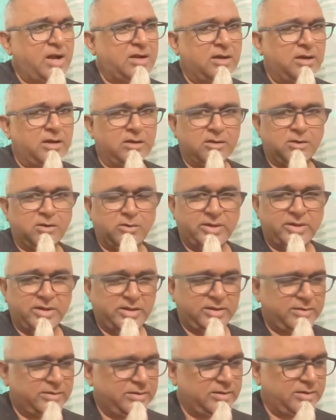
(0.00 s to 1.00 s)

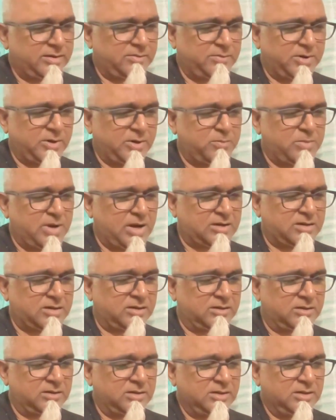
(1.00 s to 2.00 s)
okay, uh, Manu
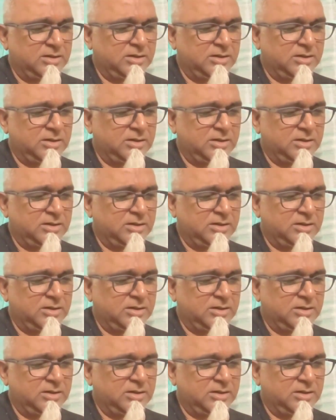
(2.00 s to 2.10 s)
Bhaker.